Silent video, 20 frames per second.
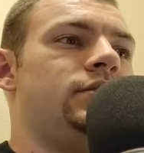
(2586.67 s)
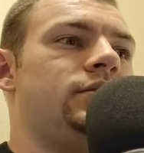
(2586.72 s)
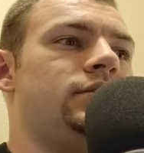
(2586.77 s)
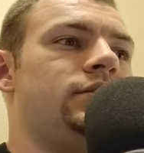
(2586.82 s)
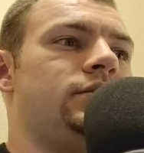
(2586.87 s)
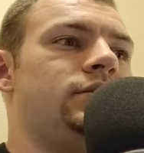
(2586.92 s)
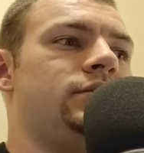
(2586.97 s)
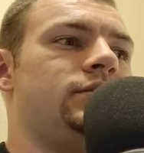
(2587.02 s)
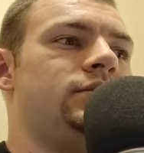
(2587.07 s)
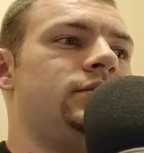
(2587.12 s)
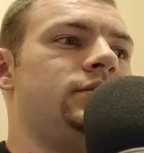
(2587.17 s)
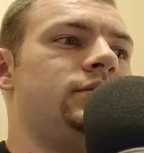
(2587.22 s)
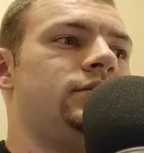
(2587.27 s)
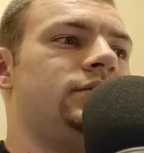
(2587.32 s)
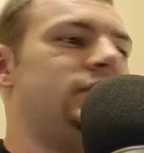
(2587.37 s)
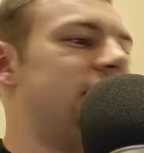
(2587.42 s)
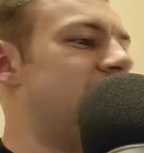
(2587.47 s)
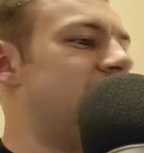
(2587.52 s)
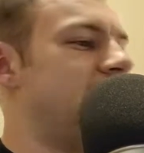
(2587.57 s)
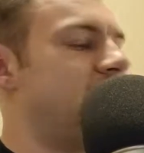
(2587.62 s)

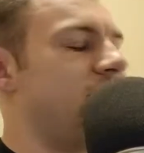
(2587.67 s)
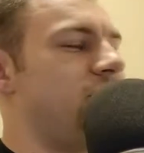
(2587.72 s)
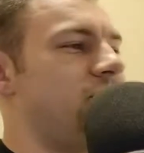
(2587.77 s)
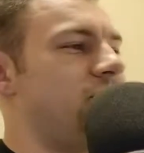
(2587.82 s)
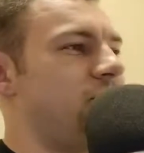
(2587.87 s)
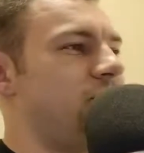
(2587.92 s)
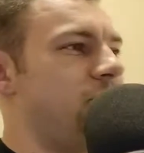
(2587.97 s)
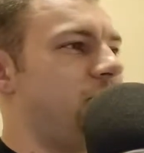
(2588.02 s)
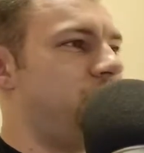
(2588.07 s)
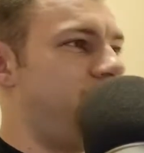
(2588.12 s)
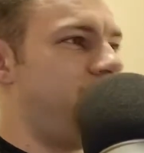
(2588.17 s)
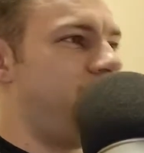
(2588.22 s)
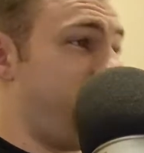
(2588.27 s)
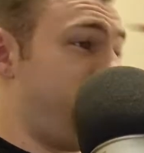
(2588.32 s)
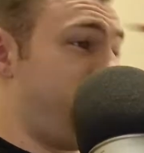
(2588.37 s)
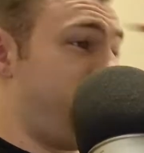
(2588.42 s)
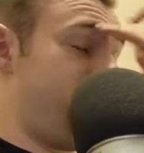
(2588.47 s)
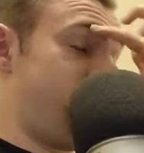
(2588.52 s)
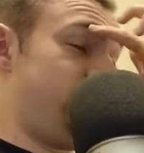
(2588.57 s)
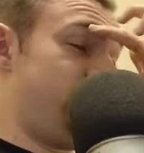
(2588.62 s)
I don't know.
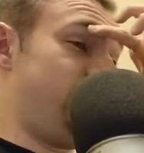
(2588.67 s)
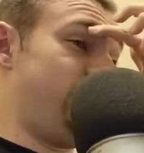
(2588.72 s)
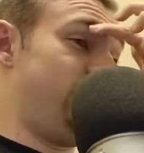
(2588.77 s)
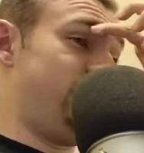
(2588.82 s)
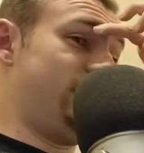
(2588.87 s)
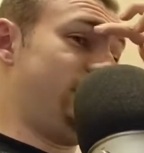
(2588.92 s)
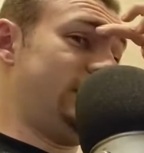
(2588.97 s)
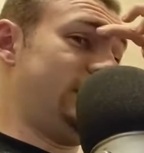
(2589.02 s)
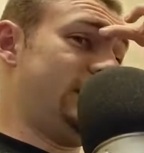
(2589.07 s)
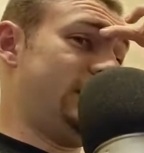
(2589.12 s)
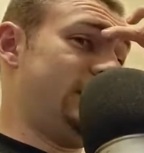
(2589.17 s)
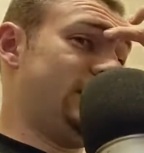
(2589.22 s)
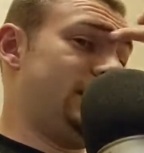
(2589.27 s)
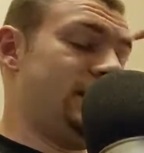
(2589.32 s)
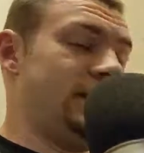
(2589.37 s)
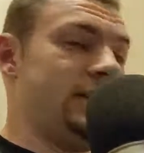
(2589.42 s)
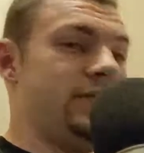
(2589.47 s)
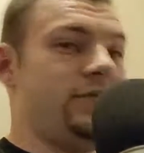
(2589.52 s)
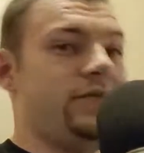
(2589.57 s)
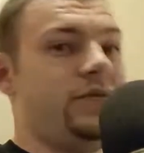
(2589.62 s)
I
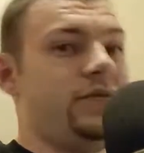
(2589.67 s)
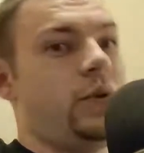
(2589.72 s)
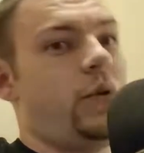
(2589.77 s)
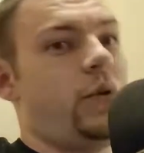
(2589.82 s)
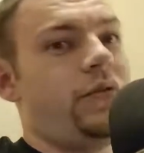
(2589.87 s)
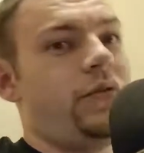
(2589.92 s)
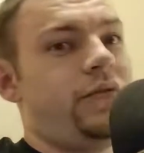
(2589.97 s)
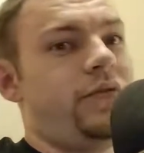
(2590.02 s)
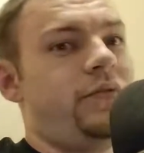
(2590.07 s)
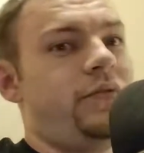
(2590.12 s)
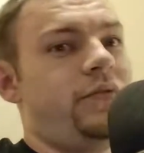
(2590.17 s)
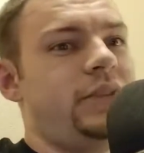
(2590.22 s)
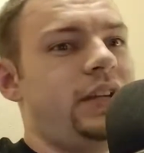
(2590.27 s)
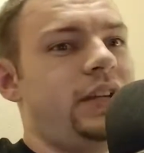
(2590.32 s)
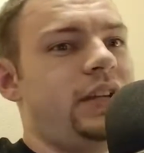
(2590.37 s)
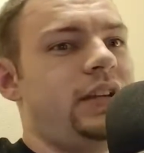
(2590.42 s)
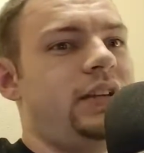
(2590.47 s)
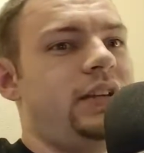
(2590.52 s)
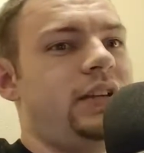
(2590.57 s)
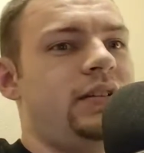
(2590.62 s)
think fourth for
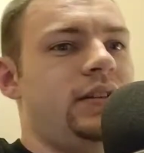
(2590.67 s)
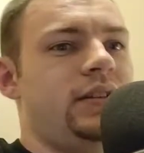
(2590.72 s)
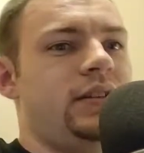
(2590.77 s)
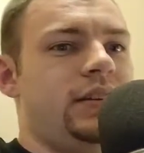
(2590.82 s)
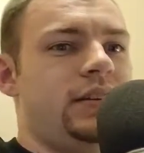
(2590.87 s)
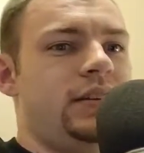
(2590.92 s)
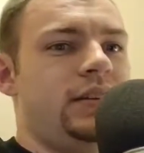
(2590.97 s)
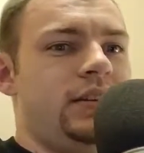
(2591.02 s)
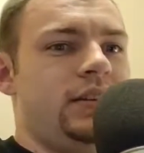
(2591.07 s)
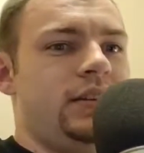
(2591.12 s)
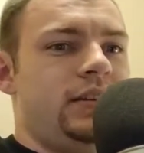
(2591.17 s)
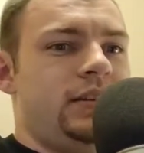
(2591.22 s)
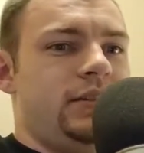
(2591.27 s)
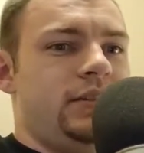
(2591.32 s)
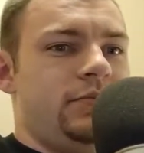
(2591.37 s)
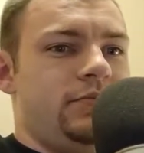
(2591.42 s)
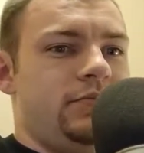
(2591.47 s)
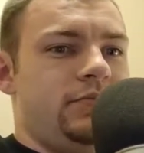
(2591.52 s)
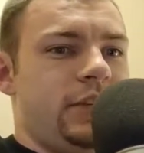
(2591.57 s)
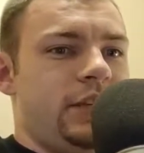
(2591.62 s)
me
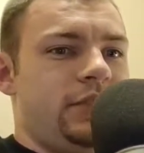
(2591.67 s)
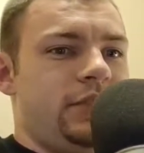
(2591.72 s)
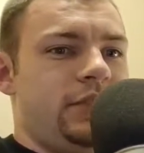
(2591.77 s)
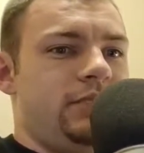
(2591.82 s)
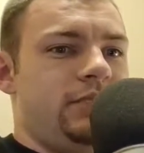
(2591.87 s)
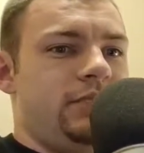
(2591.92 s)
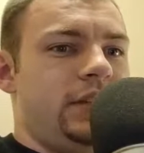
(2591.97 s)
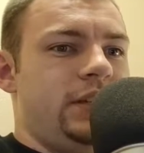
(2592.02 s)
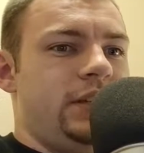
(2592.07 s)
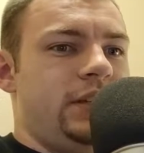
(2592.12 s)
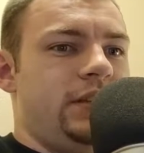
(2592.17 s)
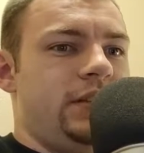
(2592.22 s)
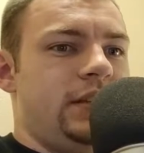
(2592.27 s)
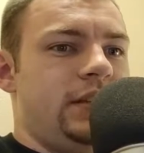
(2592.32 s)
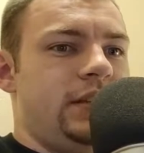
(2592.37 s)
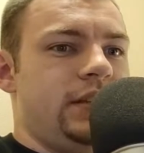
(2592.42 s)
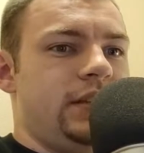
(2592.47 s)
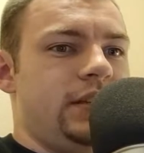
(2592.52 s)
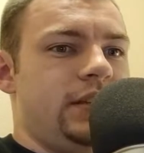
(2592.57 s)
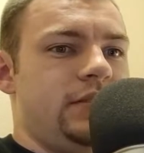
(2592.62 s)
might be the,